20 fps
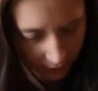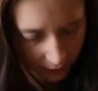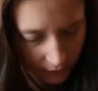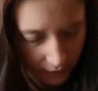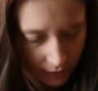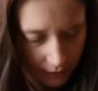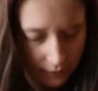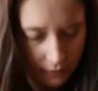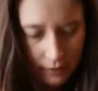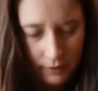I
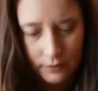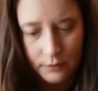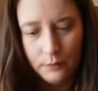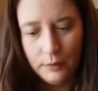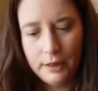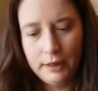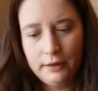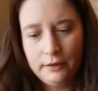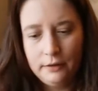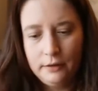got
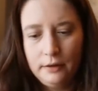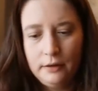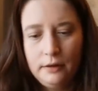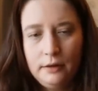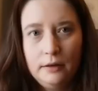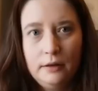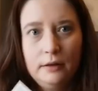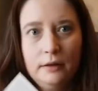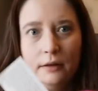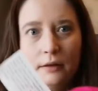this one.
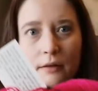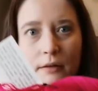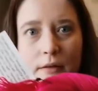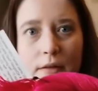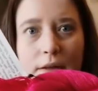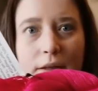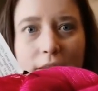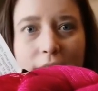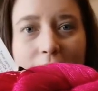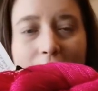
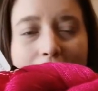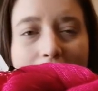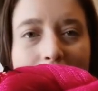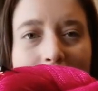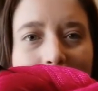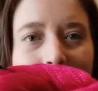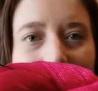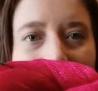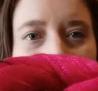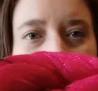Look at
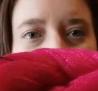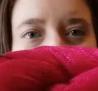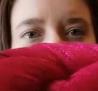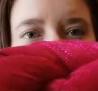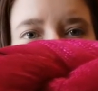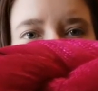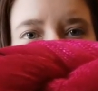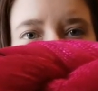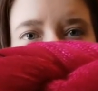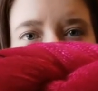that.
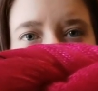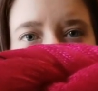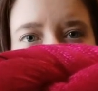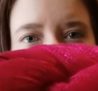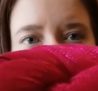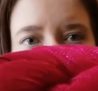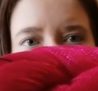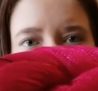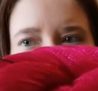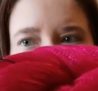
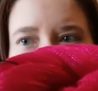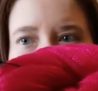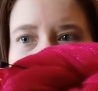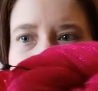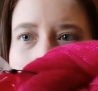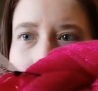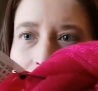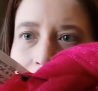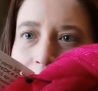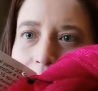Isn't that pretty?
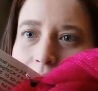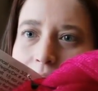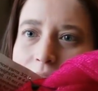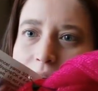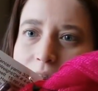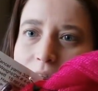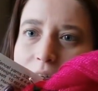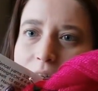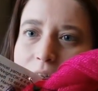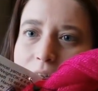
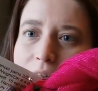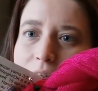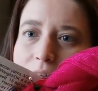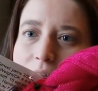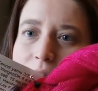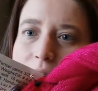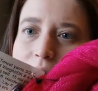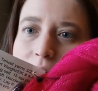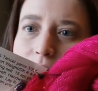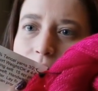This
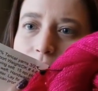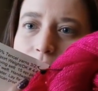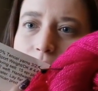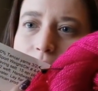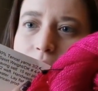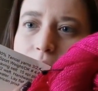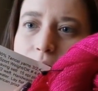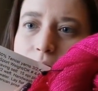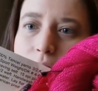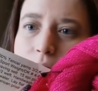is
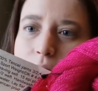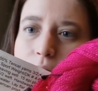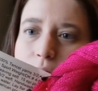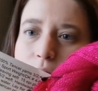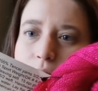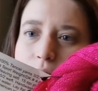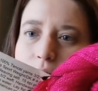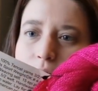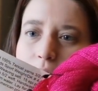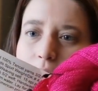Teresa
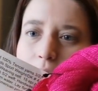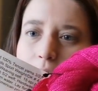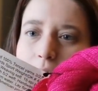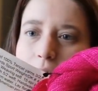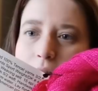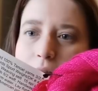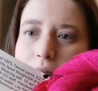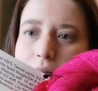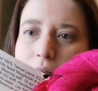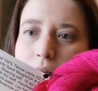Roosh
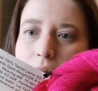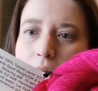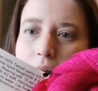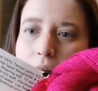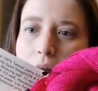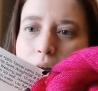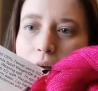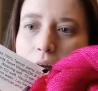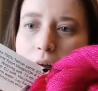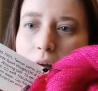Designs
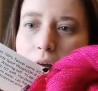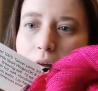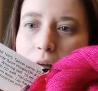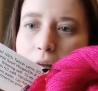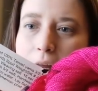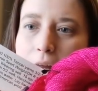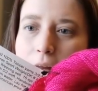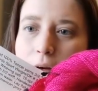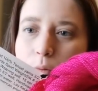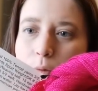
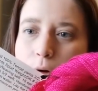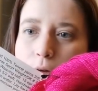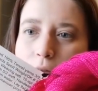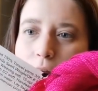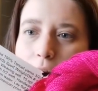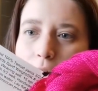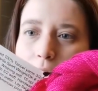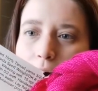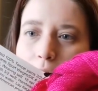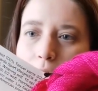
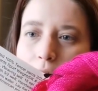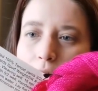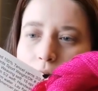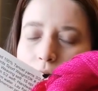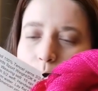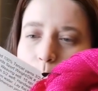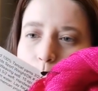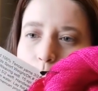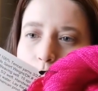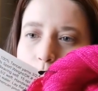handwoven
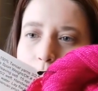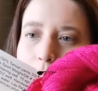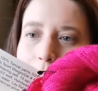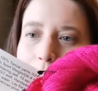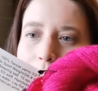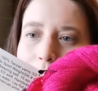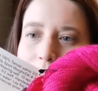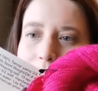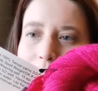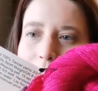sport
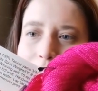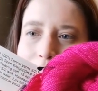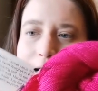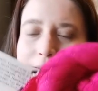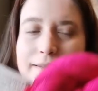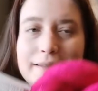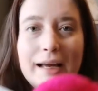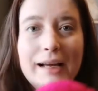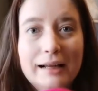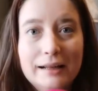weight
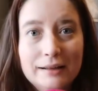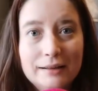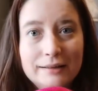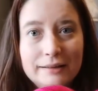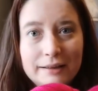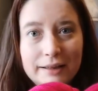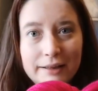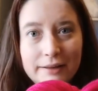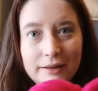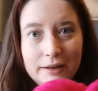
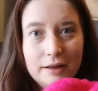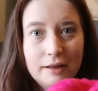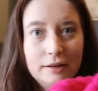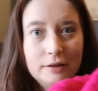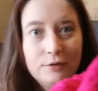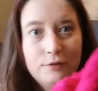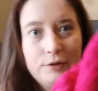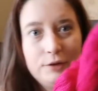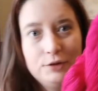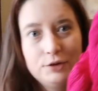tencel in the
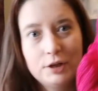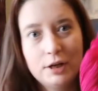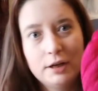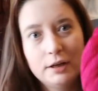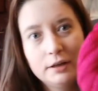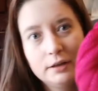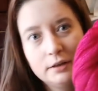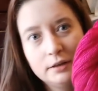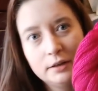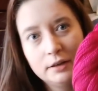color
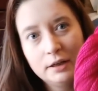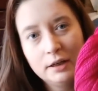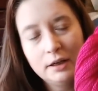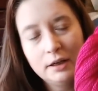fuchsia,